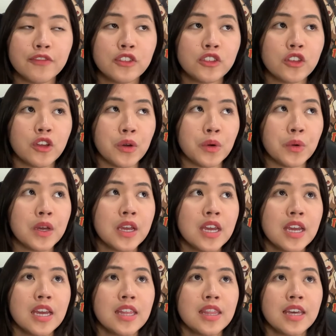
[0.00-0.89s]
So
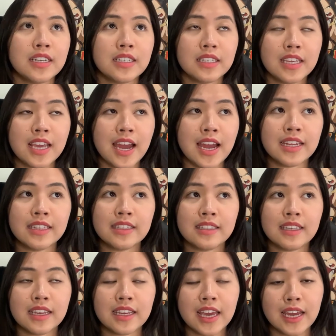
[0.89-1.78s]
that,
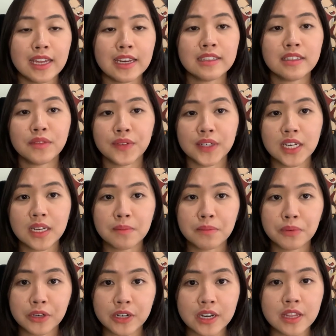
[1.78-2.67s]
it's very
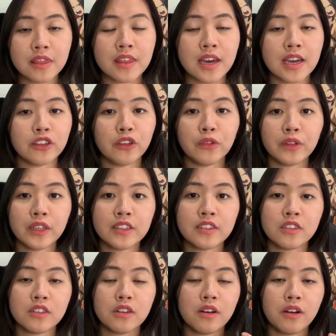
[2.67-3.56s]
important that you
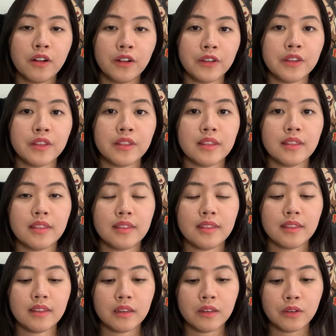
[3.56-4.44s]
list all
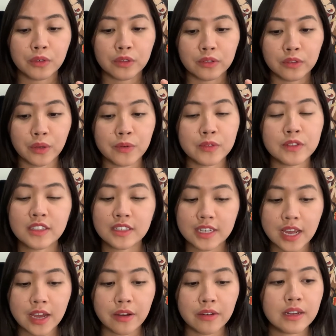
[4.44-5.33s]
your loans
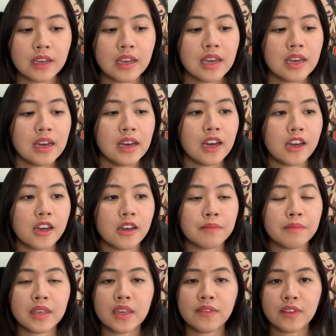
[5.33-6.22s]
down,
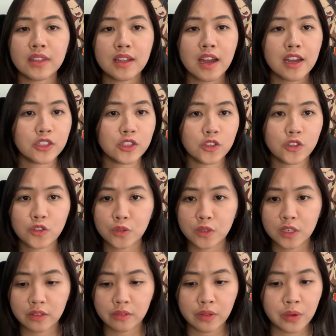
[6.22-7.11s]
even not just
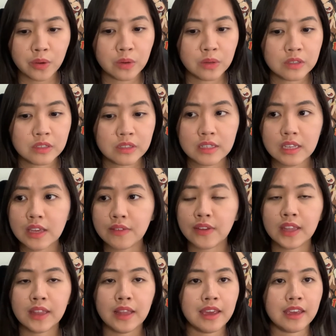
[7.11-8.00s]
student loans,
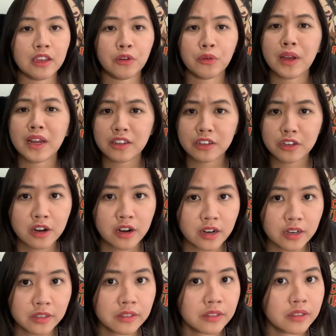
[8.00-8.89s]
even like credit
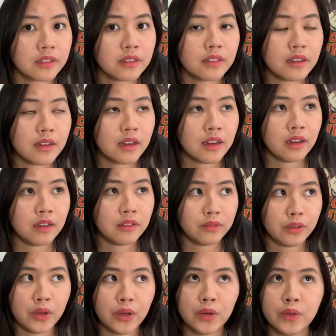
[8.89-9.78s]
card
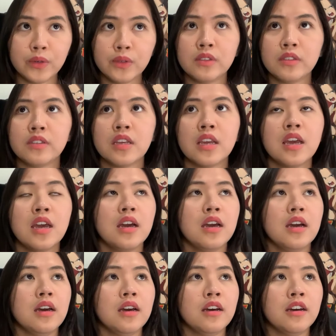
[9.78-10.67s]
loans,
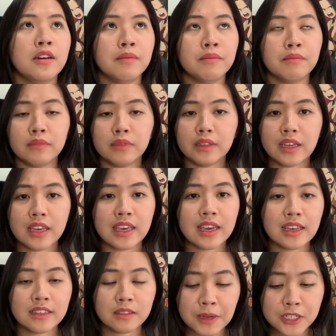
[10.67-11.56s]

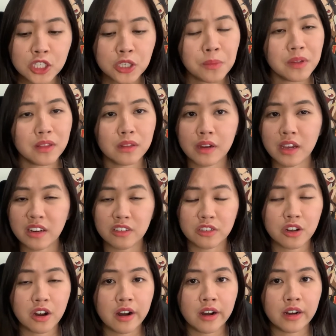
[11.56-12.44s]
especially with
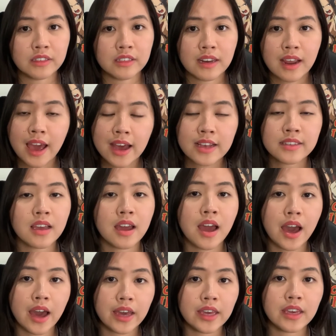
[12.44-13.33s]
credit cards, it has a
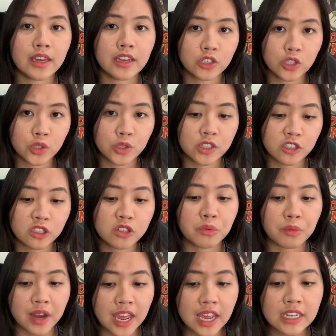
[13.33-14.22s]
high interest
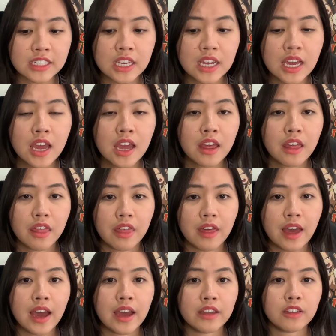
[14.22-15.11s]
rate
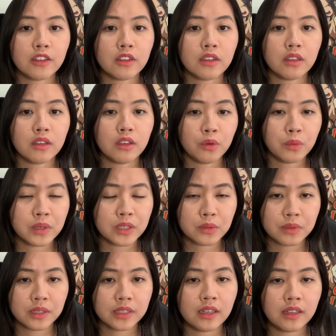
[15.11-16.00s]
that you would
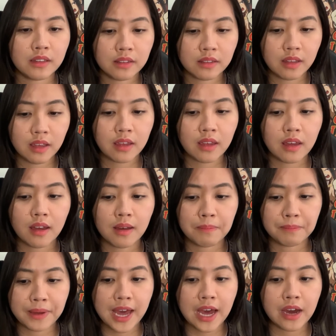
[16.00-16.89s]
really think
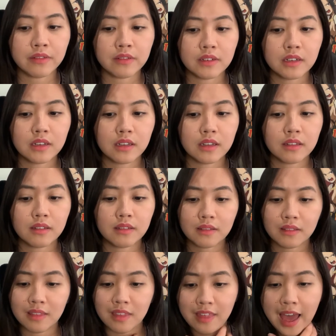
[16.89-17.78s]
about
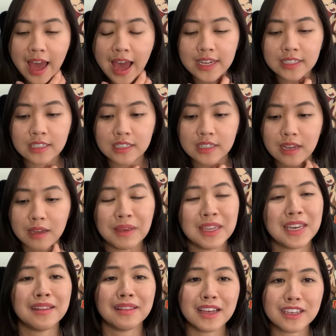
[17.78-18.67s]
that. I
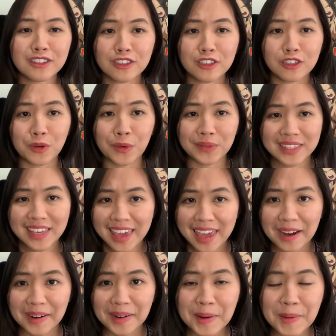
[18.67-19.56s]
mean, unless you don't
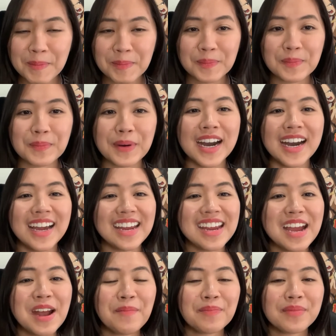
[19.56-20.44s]
care, but
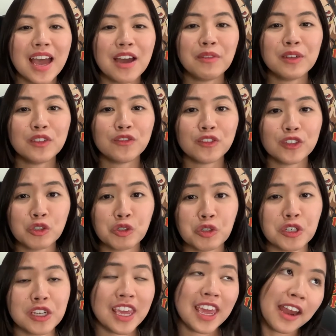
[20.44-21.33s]
I would for
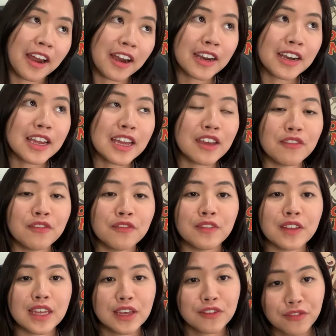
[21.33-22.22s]
sure care
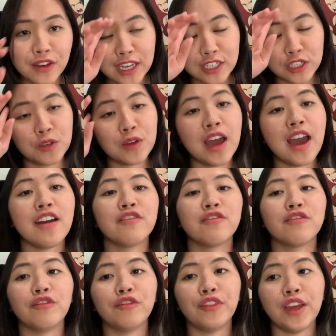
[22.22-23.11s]
if I do
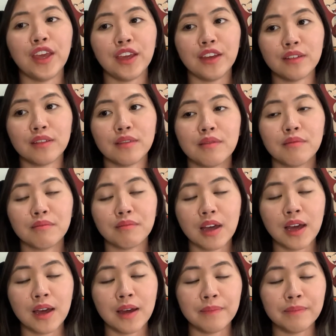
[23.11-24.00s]
have
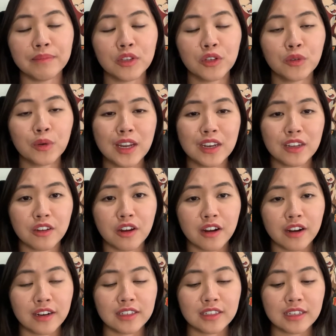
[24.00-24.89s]
credit
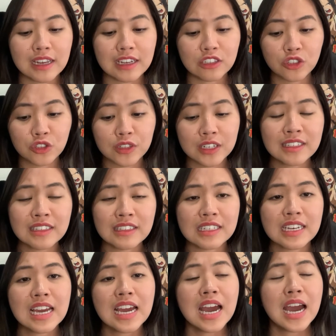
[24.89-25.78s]
card interest.